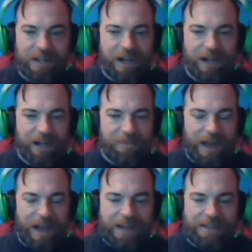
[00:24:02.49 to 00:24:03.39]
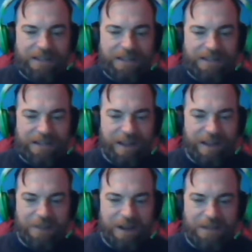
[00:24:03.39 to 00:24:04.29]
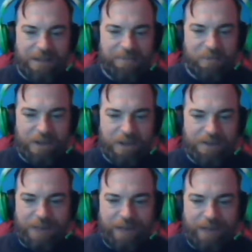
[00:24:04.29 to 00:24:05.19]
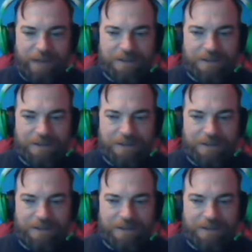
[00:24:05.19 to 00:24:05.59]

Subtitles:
And I come from a Windows background,